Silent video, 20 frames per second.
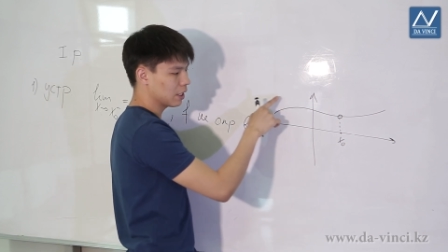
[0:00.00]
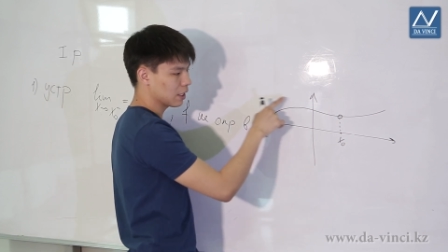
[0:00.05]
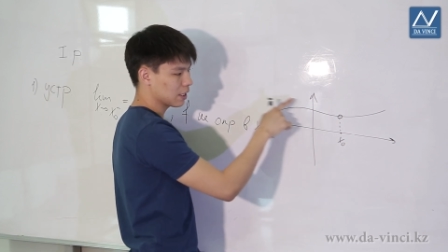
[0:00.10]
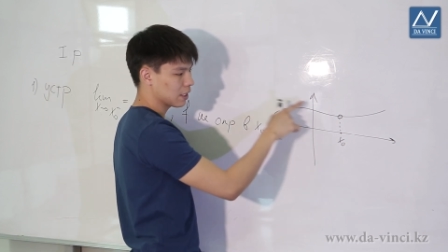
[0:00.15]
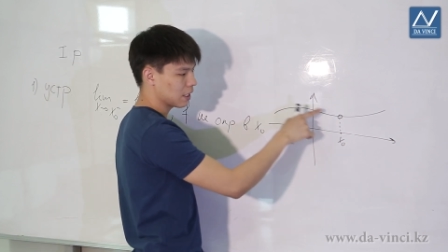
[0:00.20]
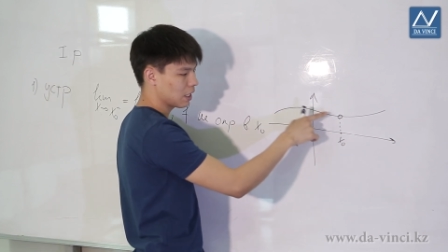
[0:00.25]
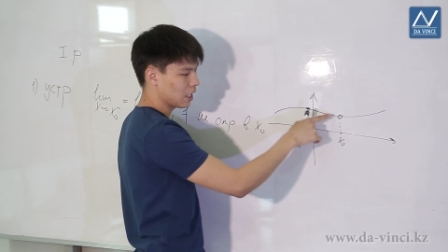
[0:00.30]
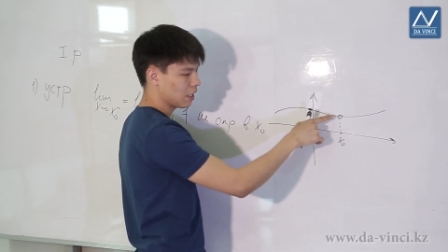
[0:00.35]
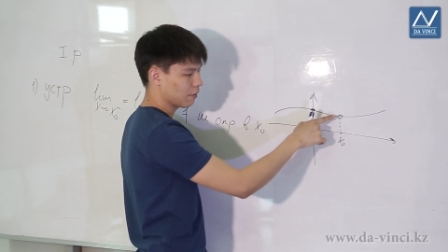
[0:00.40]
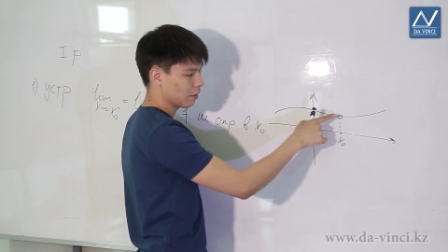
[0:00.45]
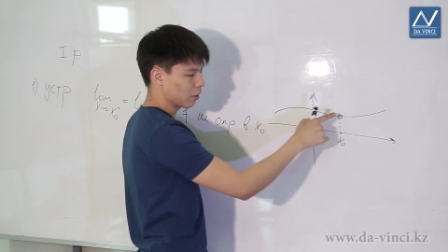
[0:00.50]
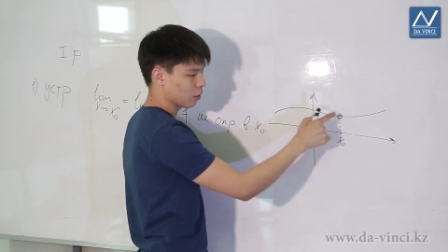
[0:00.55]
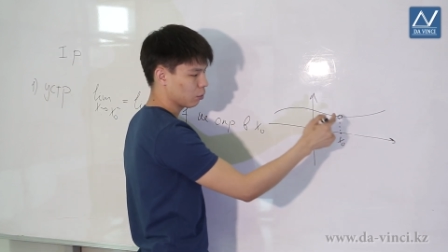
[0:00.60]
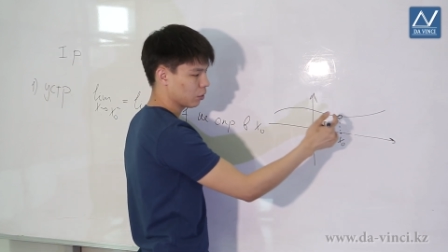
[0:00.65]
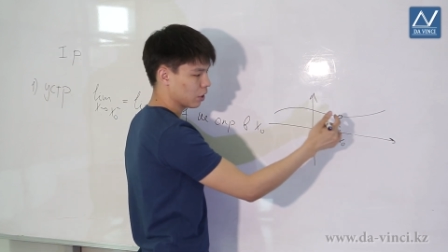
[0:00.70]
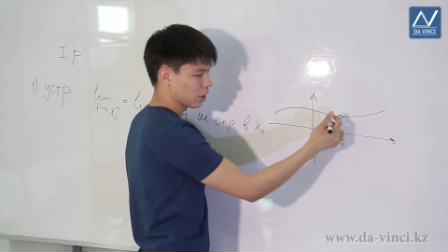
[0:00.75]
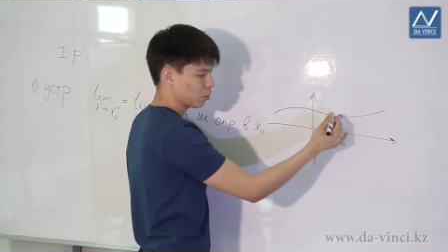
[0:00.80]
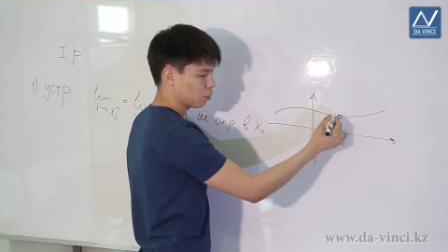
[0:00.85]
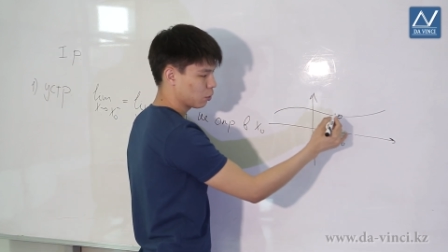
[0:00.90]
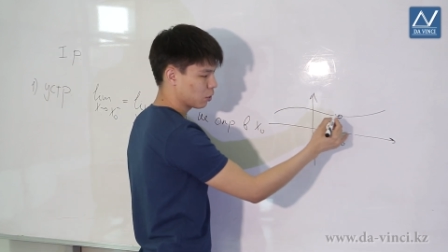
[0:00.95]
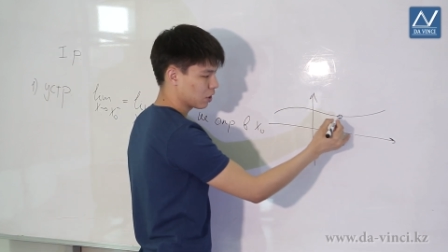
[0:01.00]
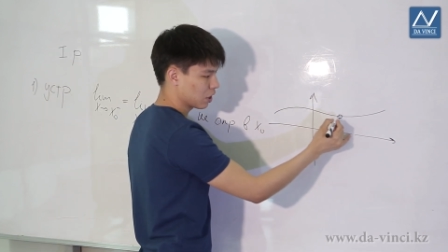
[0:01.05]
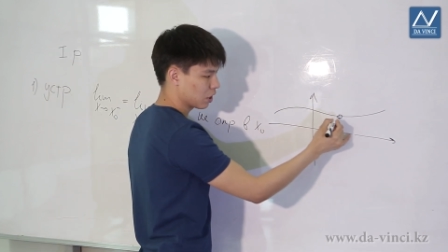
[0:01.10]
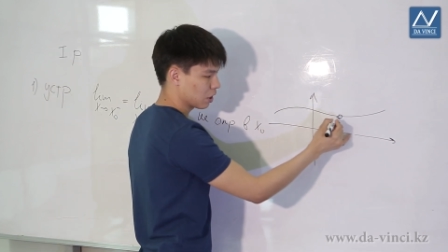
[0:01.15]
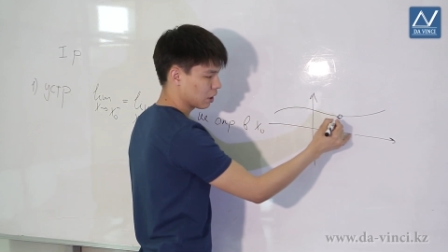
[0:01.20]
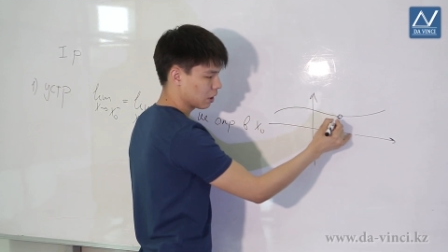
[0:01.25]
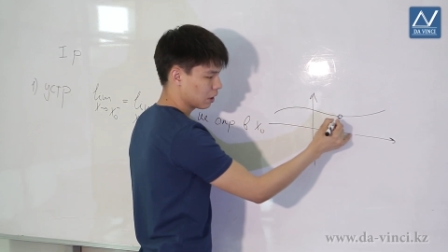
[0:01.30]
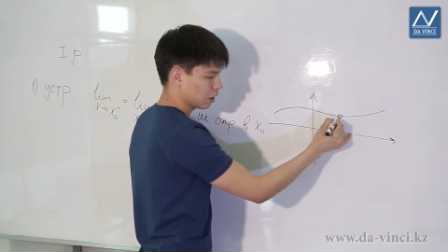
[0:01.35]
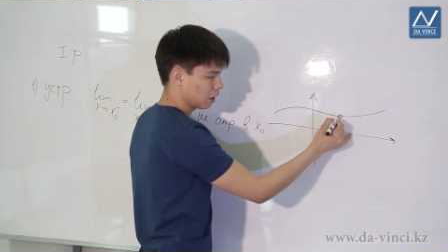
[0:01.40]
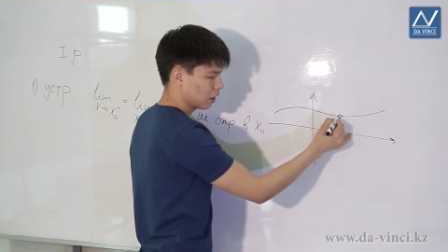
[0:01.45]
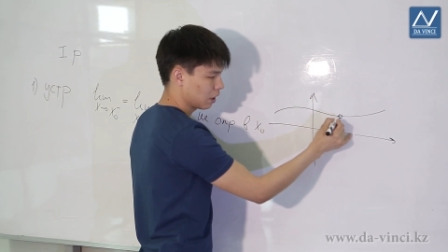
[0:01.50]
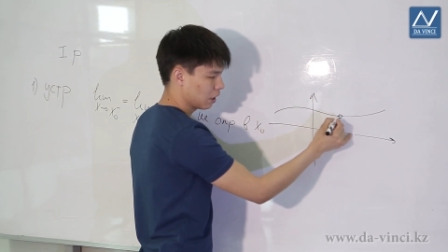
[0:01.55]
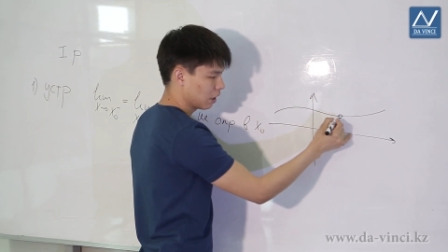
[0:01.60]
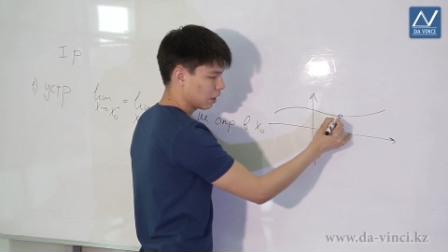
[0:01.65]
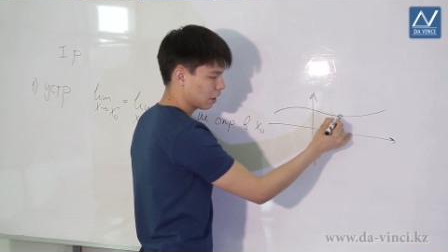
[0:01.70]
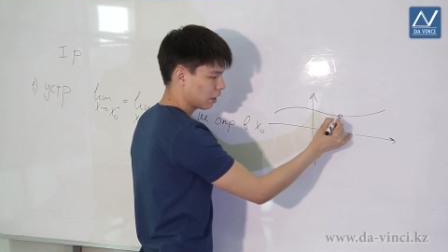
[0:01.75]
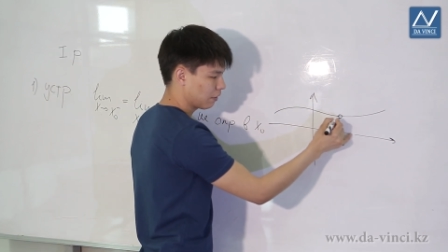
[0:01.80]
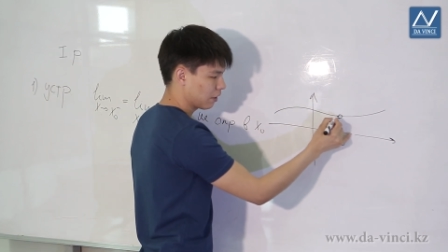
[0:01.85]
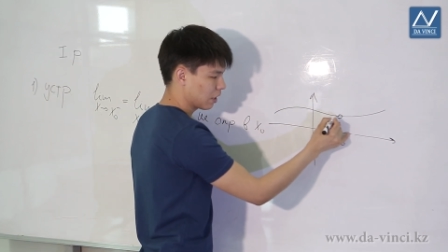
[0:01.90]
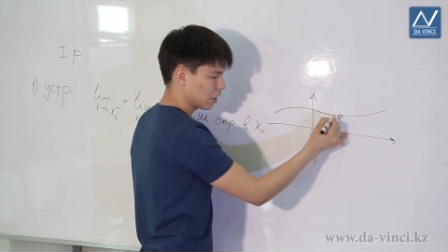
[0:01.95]
The limit from the left will be equal
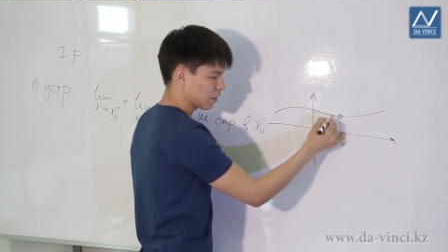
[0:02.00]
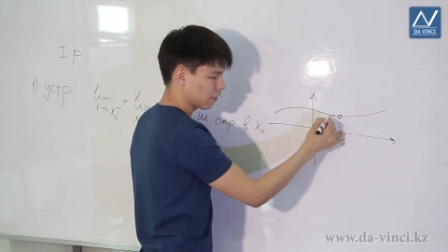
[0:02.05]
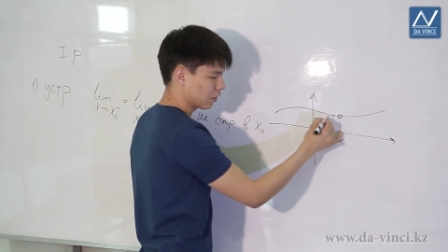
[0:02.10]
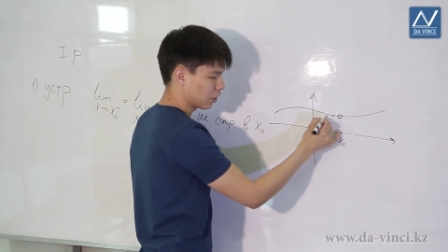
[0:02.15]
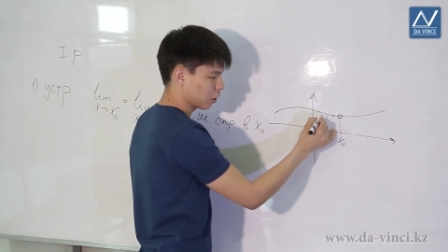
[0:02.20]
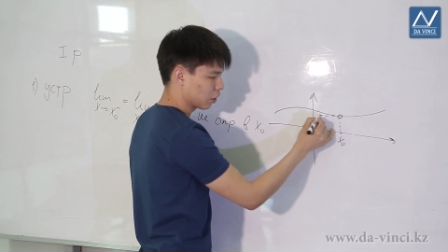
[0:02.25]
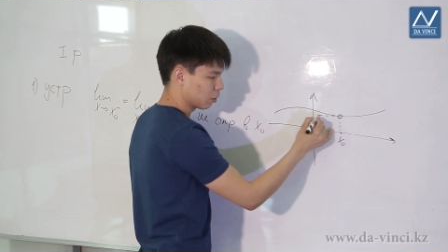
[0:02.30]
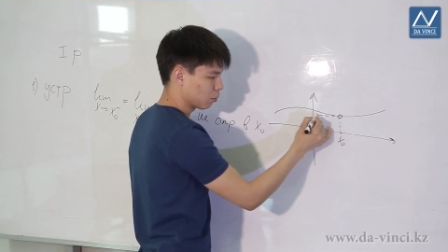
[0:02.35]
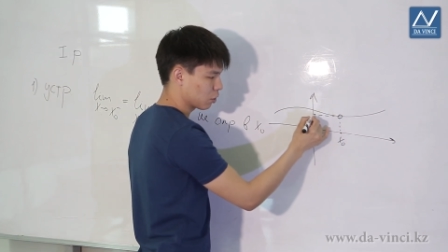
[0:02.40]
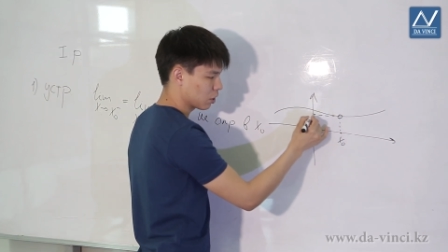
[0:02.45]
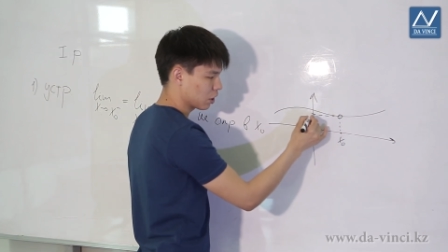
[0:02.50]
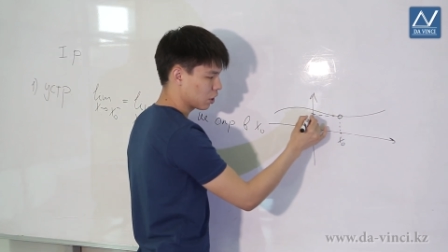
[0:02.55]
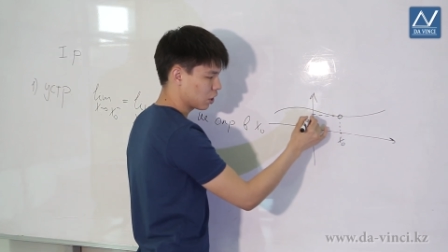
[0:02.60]
to this value.